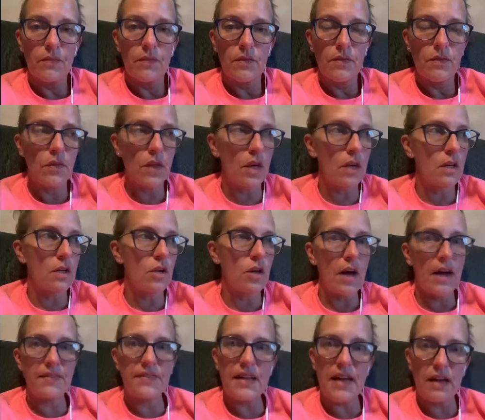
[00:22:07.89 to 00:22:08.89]
that you have
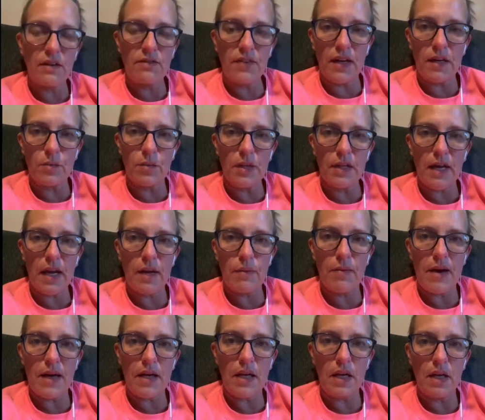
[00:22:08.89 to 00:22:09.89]
to add vitamin K
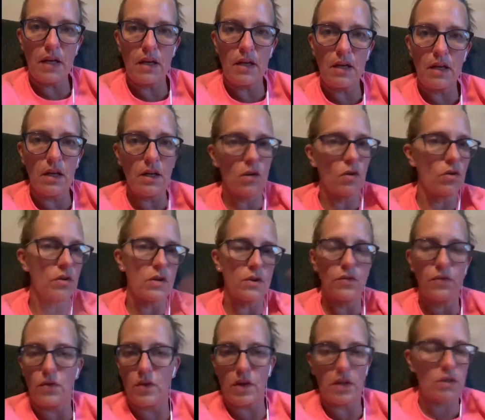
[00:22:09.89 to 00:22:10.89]
back in order
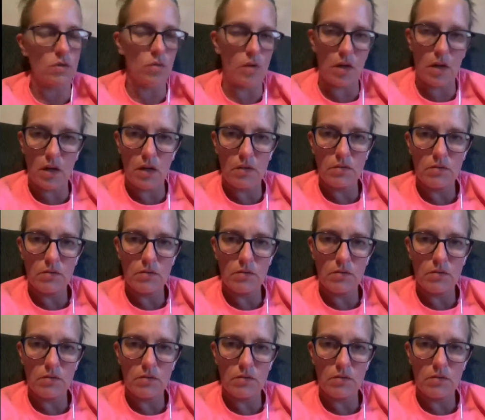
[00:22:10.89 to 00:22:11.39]
for it to work.